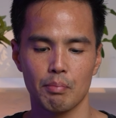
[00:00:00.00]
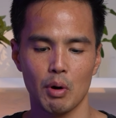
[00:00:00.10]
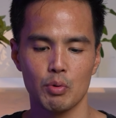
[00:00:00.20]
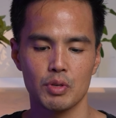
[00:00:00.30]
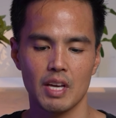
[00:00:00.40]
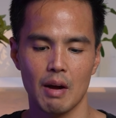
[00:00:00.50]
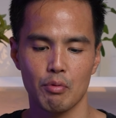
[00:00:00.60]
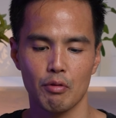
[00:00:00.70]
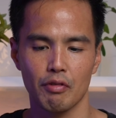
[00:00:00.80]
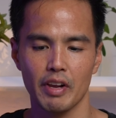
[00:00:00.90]
Bowen's cap
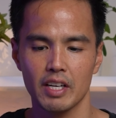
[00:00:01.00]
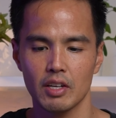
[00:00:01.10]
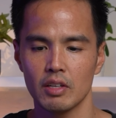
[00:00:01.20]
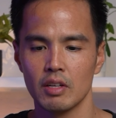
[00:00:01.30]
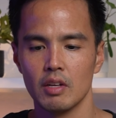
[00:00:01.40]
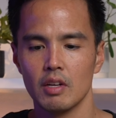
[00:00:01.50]
reflector,